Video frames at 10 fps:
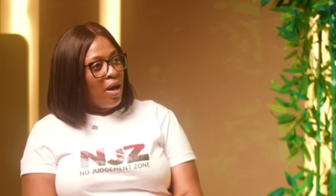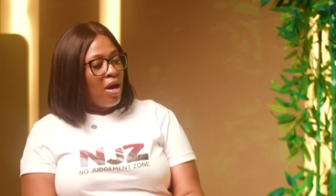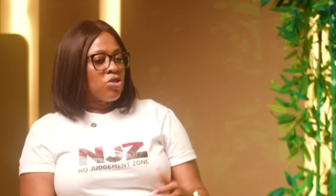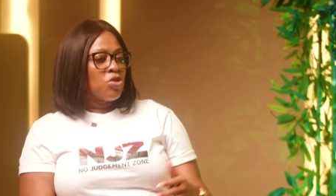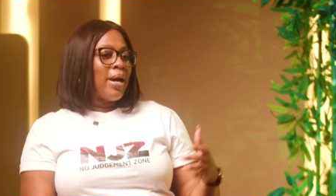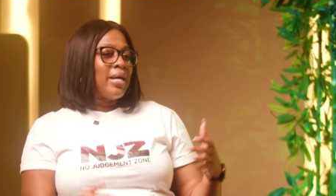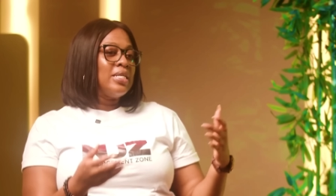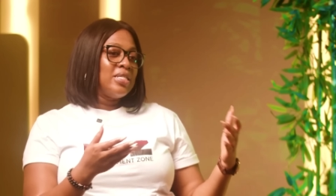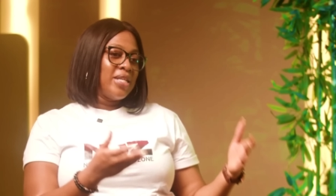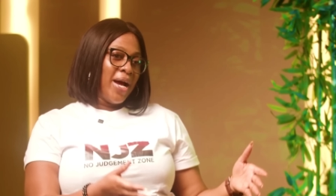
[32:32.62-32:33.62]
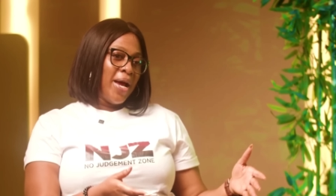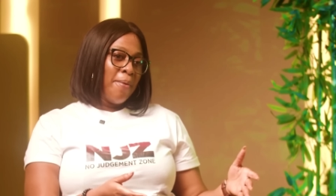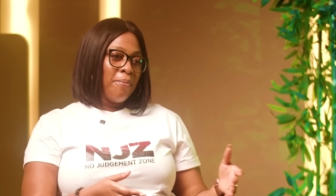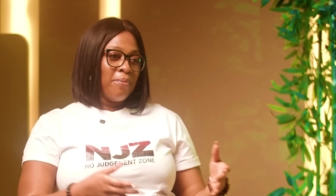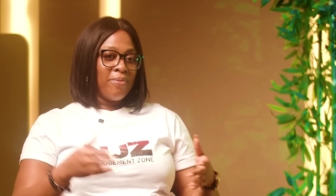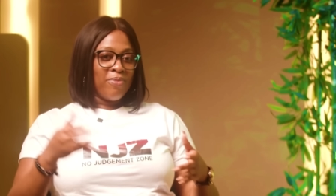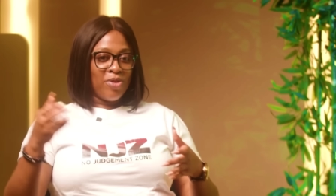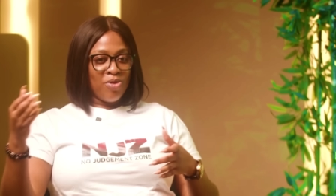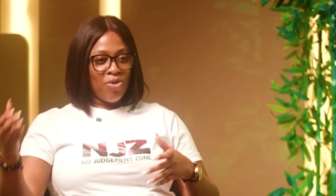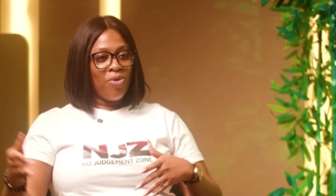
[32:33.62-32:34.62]
So by this time,
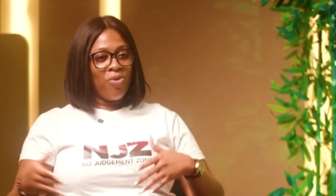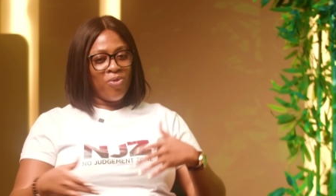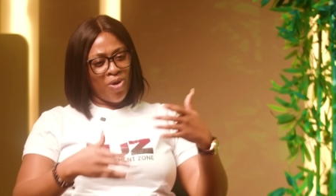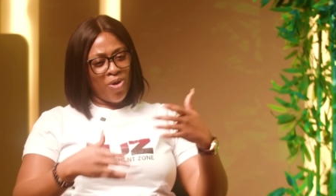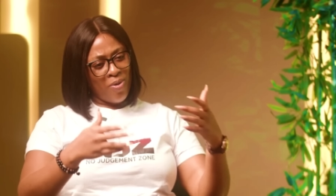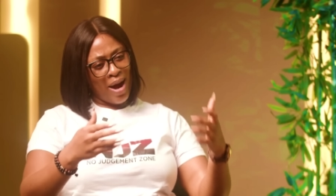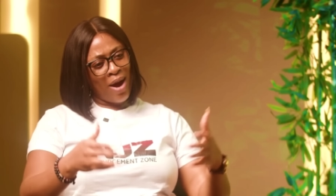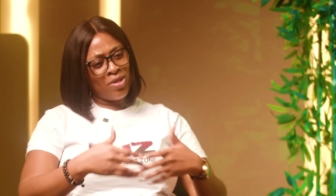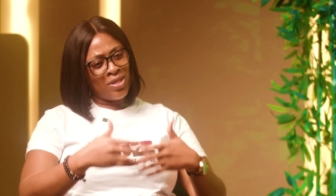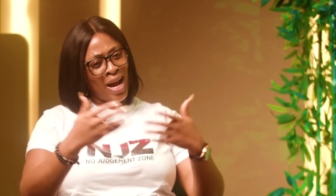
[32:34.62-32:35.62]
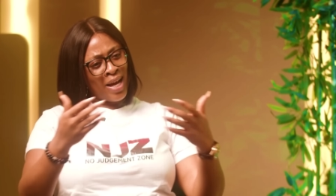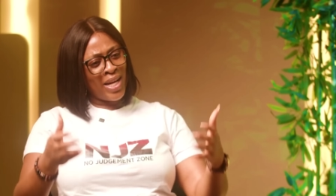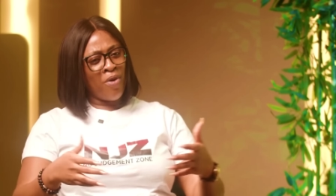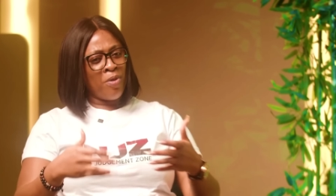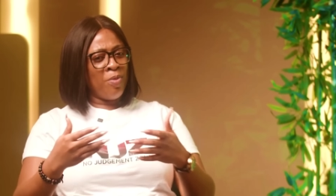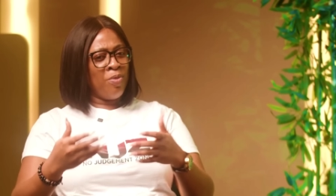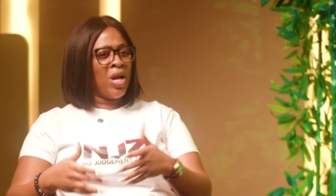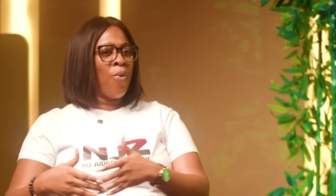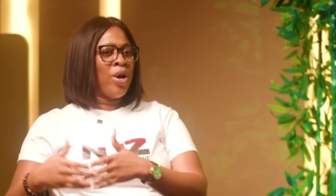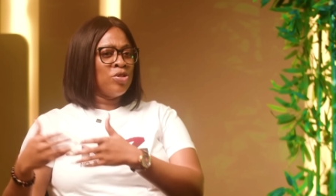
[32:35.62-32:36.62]
you know, I was hanging out with people
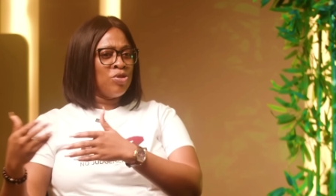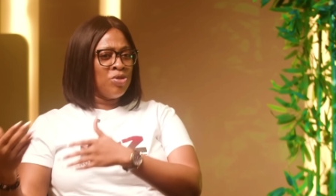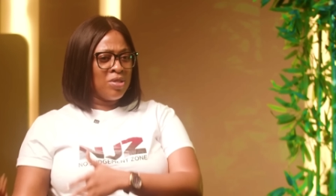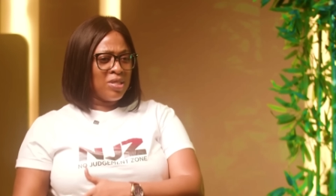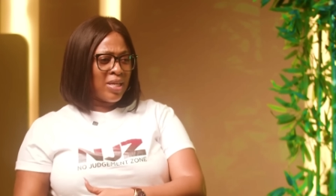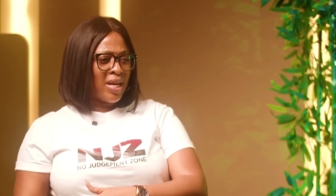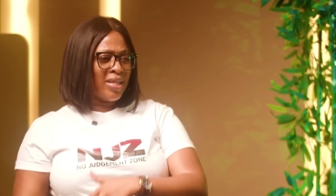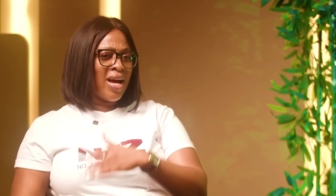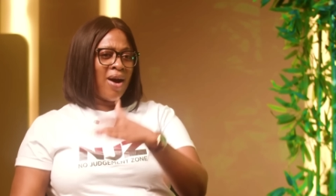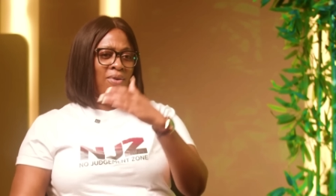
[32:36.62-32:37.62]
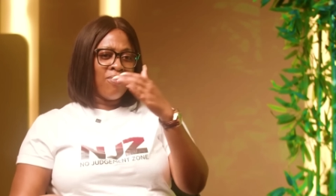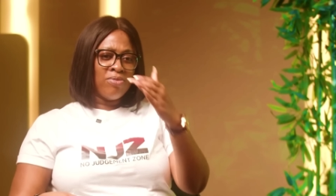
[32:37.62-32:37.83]
that went to uni together.